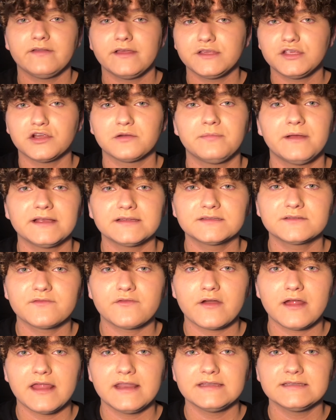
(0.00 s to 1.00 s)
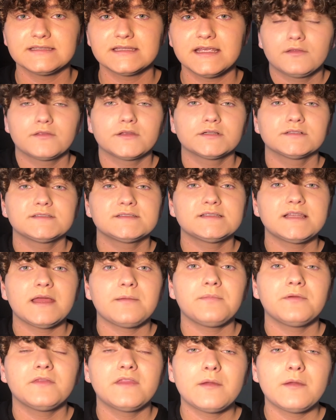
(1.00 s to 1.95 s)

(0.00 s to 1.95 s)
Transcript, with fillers: like your best friend. Third step,